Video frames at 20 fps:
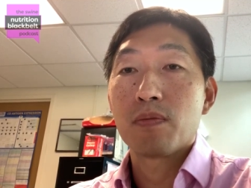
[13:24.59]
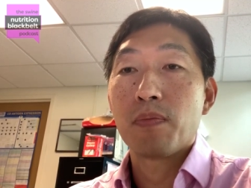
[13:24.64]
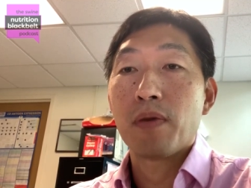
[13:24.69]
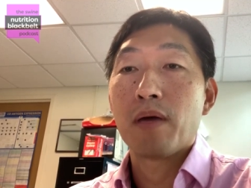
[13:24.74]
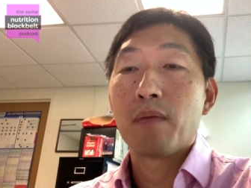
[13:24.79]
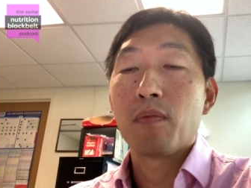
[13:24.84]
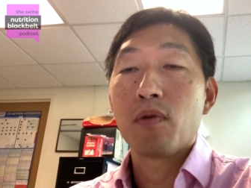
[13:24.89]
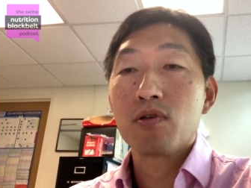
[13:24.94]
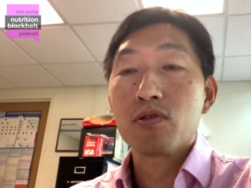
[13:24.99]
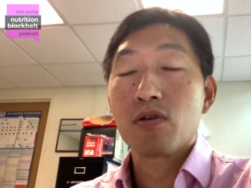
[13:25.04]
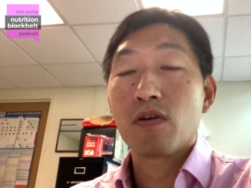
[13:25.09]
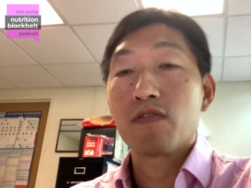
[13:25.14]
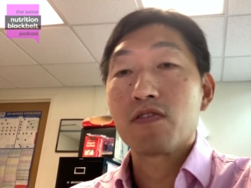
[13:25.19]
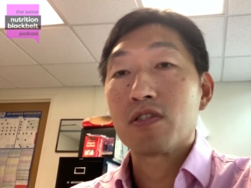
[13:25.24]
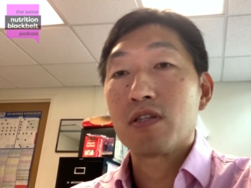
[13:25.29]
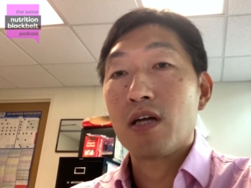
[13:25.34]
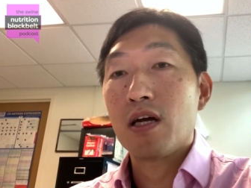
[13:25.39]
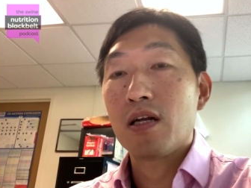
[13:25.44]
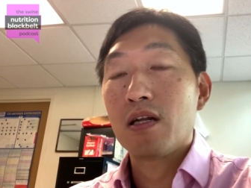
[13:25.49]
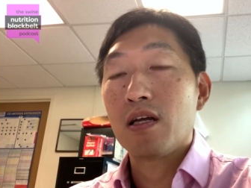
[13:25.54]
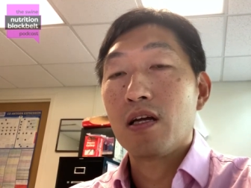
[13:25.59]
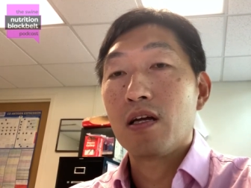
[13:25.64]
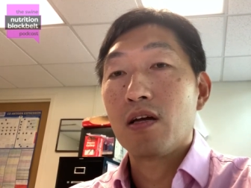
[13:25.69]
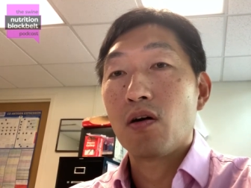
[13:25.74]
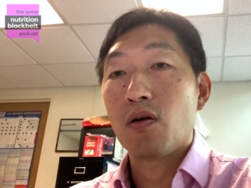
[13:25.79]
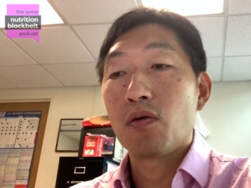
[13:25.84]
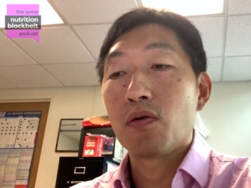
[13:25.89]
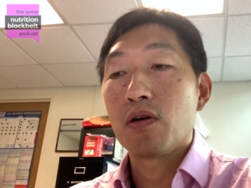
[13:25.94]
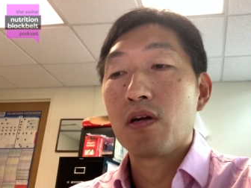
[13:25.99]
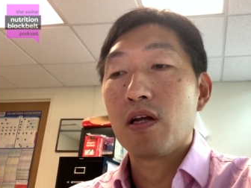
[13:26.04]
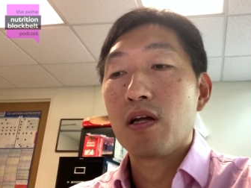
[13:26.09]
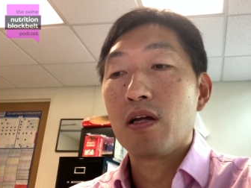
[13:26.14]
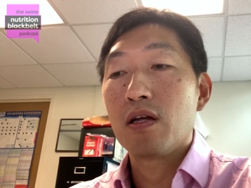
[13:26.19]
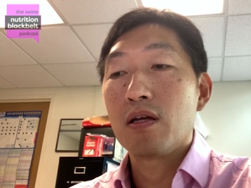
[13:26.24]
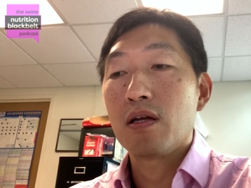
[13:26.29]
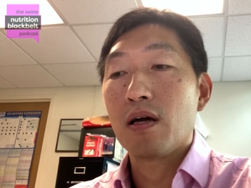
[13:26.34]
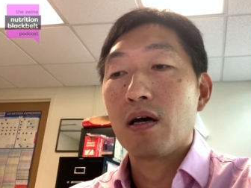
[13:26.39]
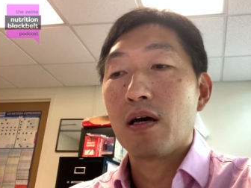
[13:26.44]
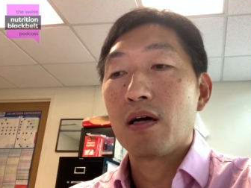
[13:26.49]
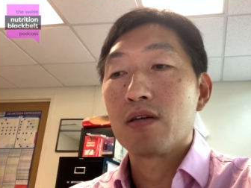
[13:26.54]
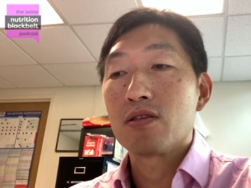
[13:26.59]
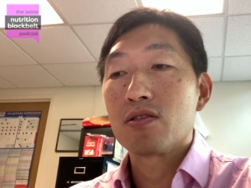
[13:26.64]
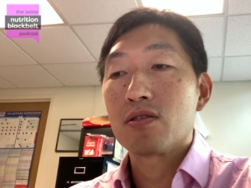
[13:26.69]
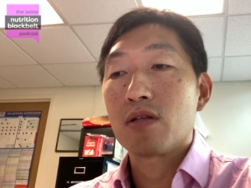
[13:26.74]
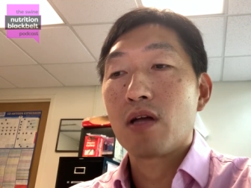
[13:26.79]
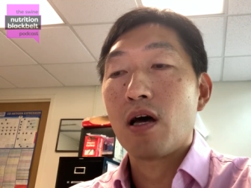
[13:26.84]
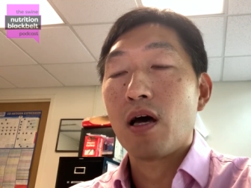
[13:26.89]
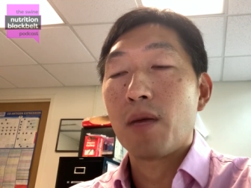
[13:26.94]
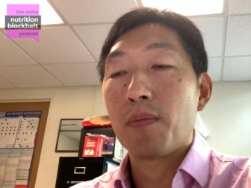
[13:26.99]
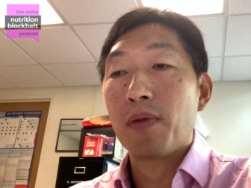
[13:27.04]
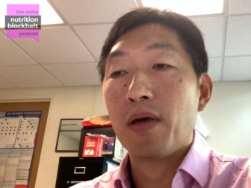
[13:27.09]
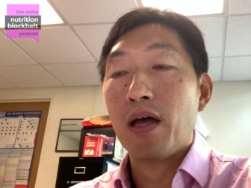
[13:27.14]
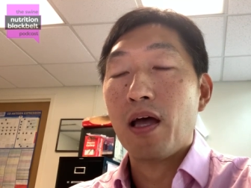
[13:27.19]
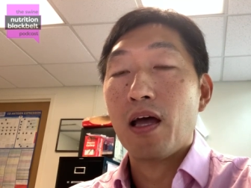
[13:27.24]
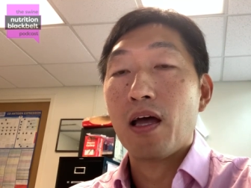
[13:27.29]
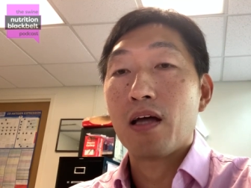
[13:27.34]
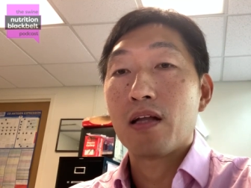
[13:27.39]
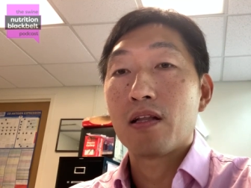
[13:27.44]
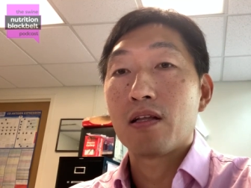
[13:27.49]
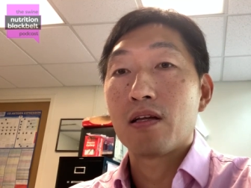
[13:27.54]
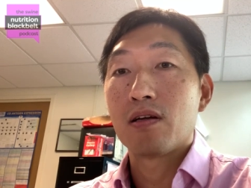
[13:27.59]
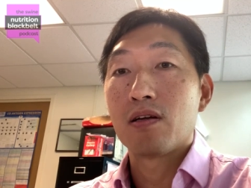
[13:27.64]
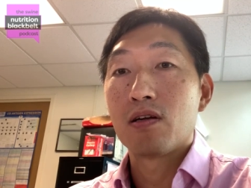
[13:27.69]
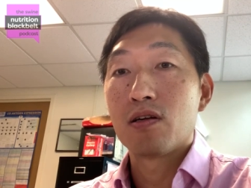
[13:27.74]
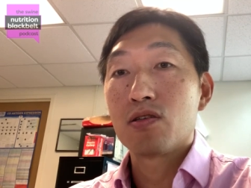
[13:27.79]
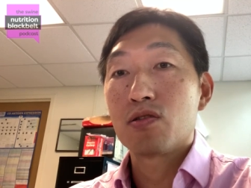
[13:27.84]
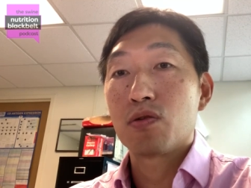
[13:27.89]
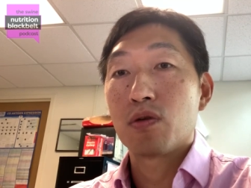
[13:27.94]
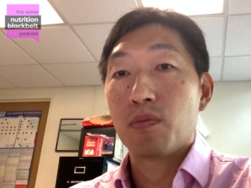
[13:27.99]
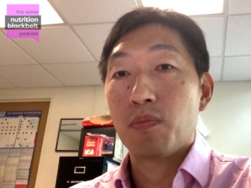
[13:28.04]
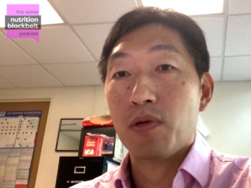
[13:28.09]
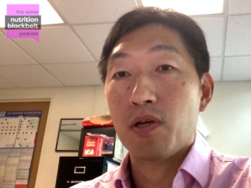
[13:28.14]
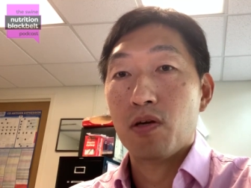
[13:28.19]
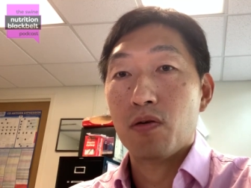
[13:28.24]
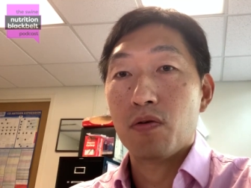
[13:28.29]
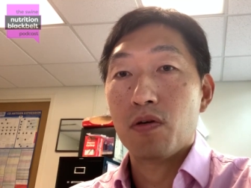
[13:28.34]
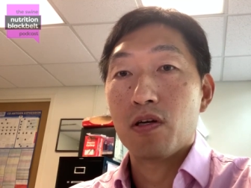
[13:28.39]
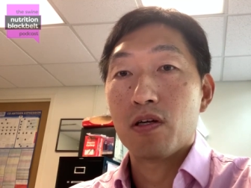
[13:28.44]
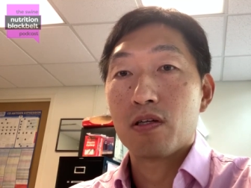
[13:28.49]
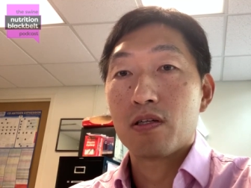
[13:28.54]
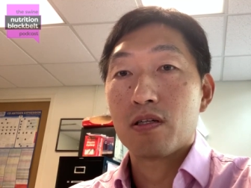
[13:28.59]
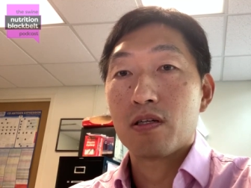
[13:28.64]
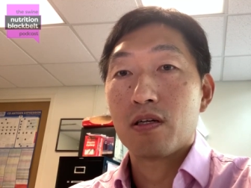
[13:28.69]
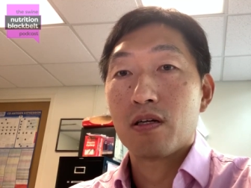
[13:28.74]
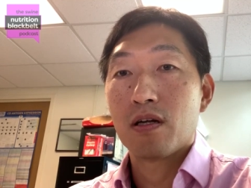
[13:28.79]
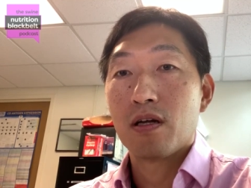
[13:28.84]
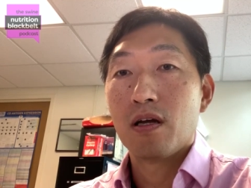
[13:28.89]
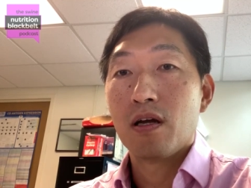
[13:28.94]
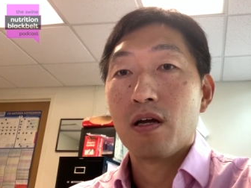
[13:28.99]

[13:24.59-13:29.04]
But most of study only uh, stop at the nursery period.